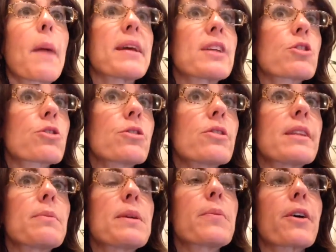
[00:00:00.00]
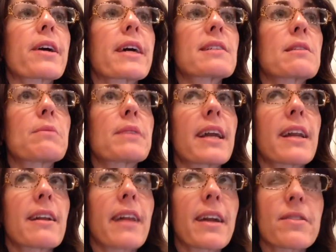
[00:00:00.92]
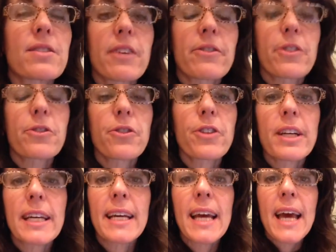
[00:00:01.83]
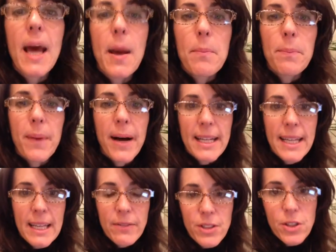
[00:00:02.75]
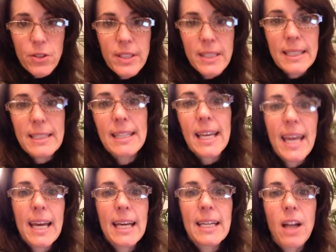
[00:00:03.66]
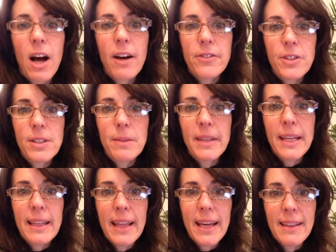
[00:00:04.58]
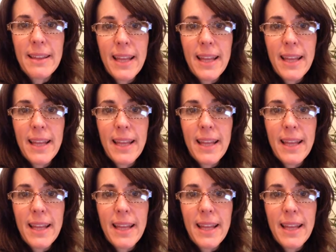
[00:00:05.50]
It's true that people are accustomed to getting a lot of stuff for free, but if services can offer something that